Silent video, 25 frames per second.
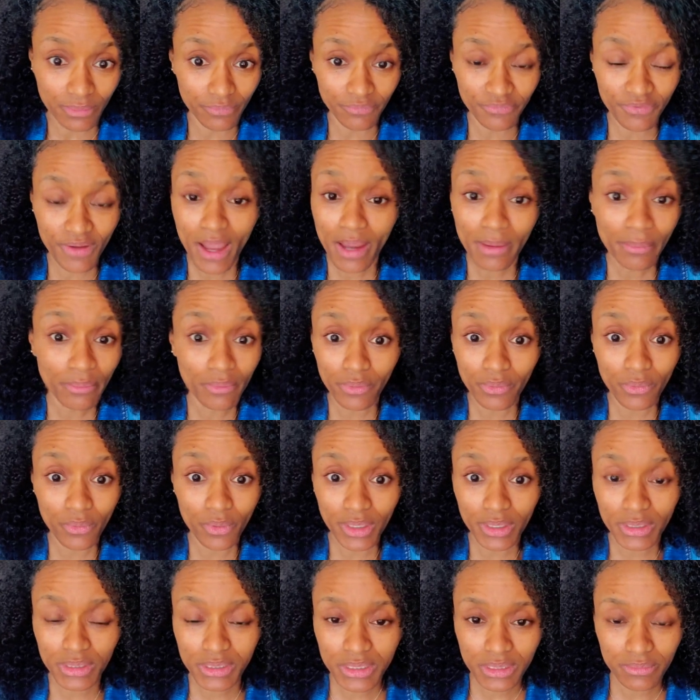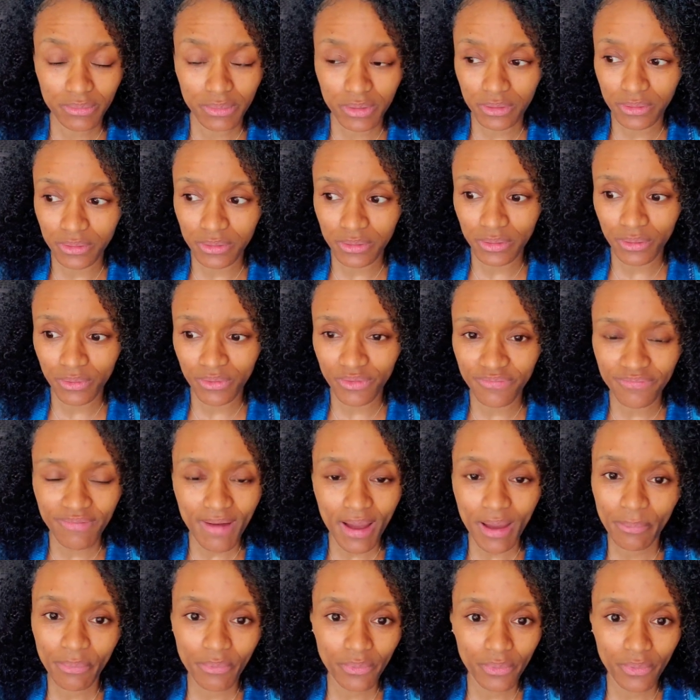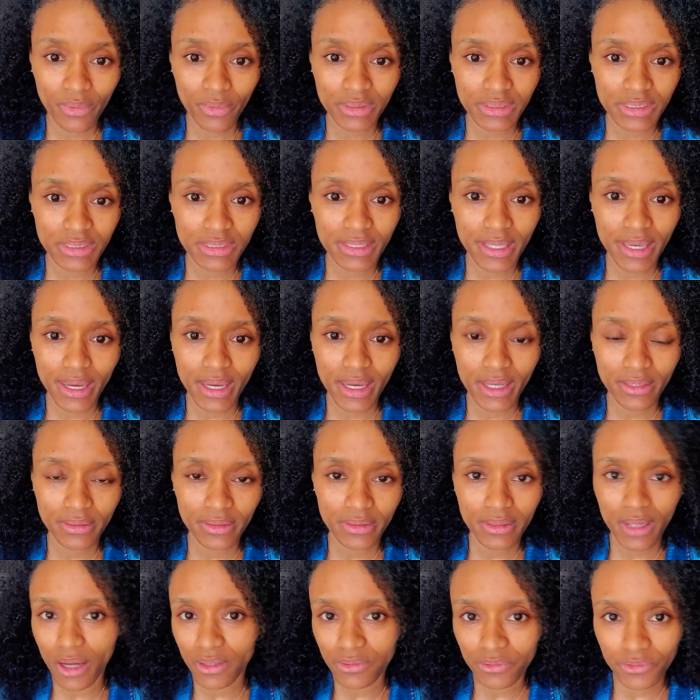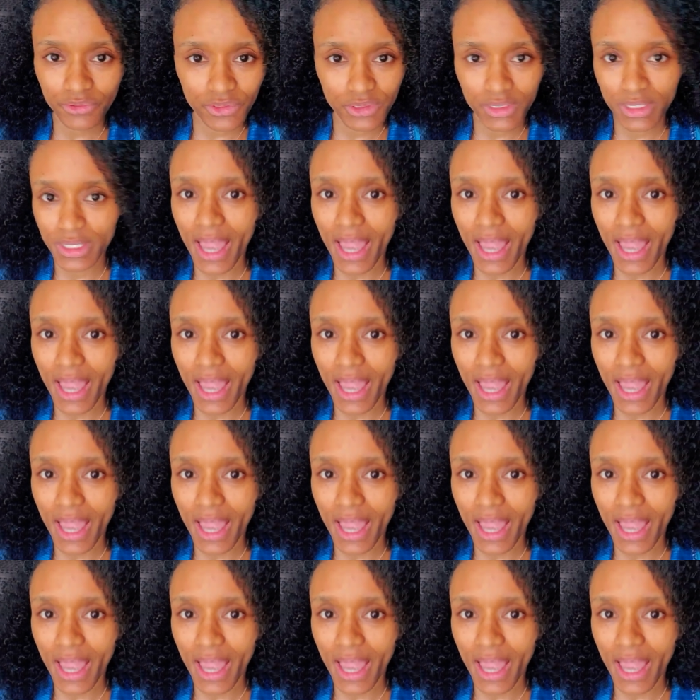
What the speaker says: fibroids, the fibroids that the doctors say